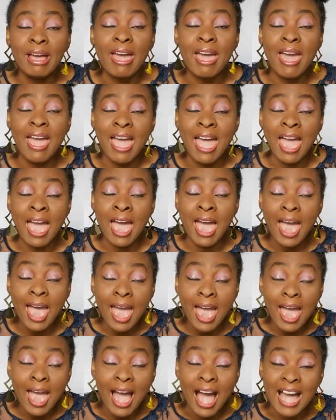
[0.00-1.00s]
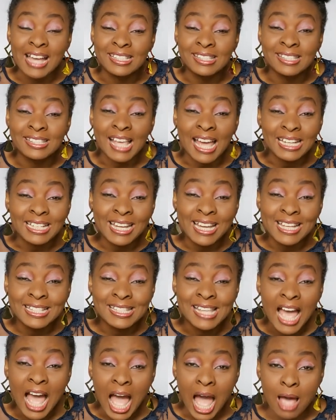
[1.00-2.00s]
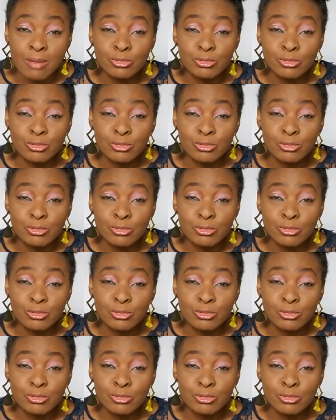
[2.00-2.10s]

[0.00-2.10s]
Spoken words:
I said it.